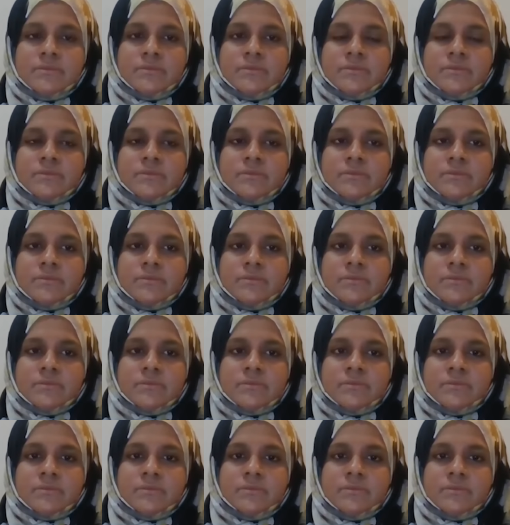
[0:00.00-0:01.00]

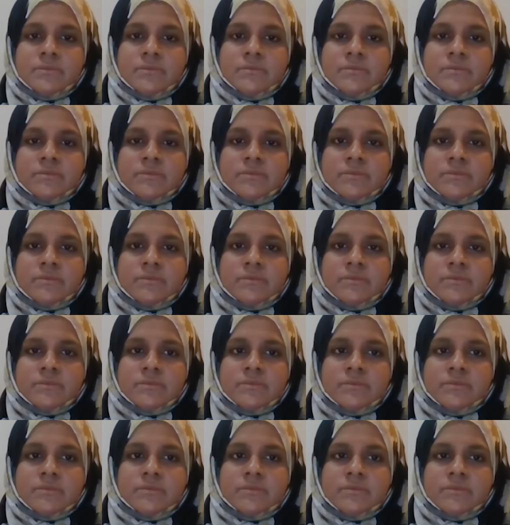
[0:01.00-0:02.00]

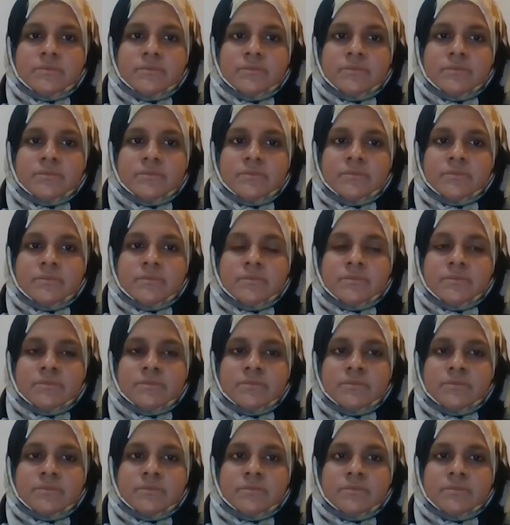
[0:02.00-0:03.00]

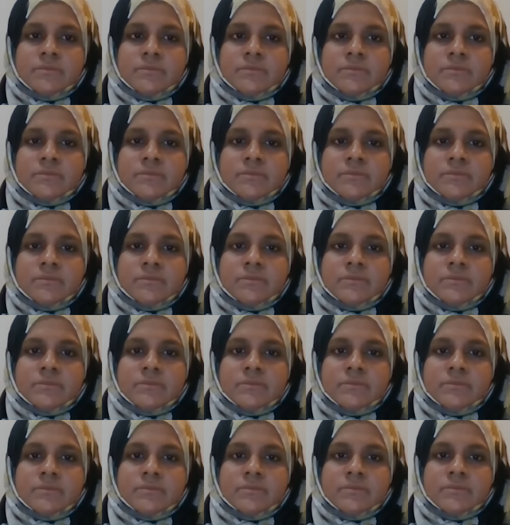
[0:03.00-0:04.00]

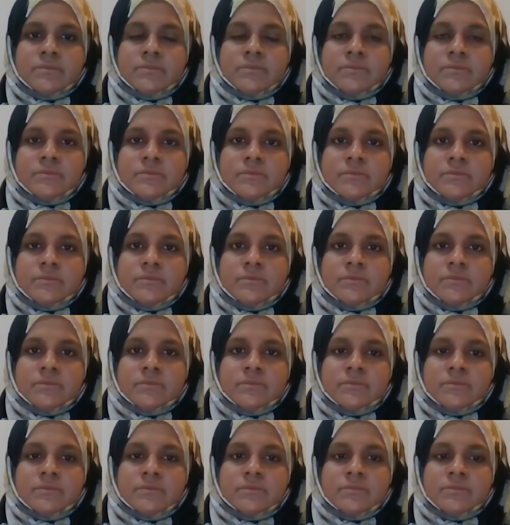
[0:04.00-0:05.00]

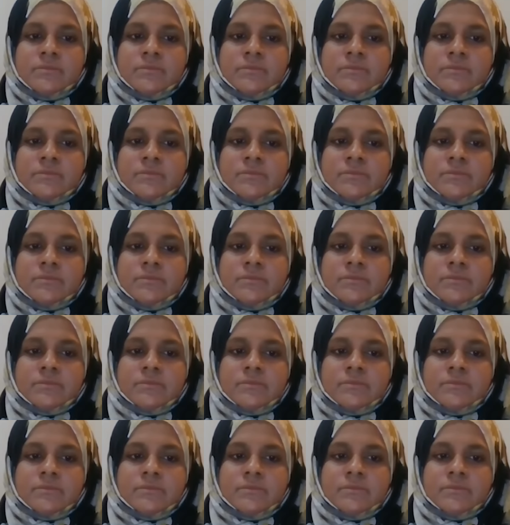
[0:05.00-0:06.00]

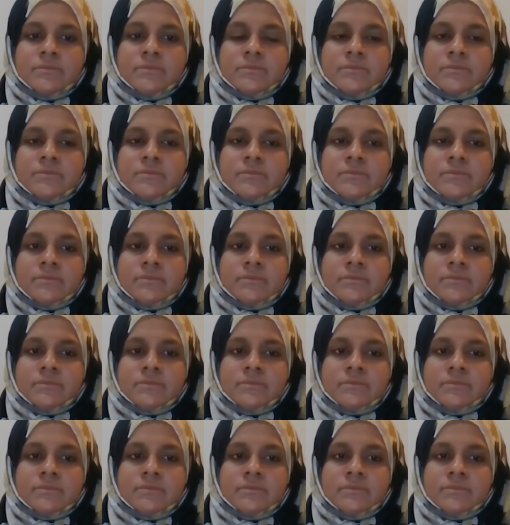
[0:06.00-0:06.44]
The person shown says nothing.